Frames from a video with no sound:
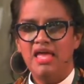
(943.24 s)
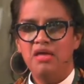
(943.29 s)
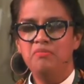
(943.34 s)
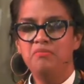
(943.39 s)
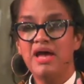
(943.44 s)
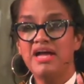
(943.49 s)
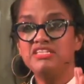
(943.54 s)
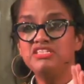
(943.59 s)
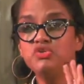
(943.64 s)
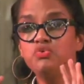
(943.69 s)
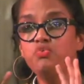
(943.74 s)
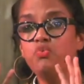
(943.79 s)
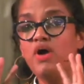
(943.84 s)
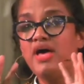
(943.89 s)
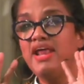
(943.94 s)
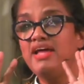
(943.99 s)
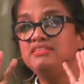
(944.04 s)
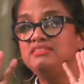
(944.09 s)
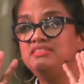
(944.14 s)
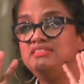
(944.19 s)
Imagine
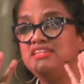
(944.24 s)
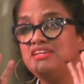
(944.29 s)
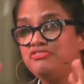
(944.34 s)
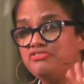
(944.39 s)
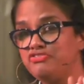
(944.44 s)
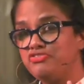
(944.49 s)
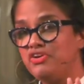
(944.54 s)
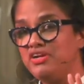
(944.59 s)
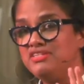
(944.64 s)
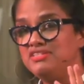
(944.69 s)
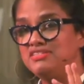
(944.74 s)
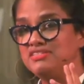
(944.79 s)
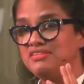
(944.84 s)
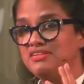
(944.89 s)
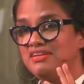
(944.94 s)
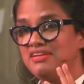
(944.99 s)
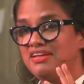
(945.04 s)
what different